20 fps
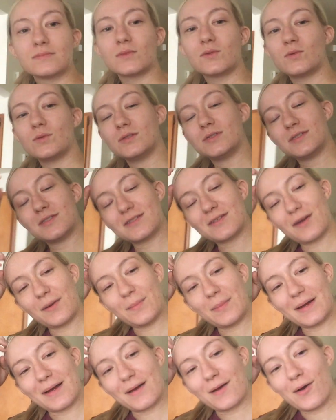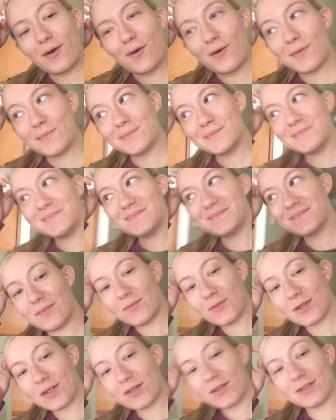We just got back home.
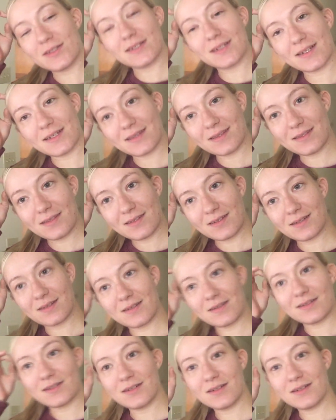We couldn't get the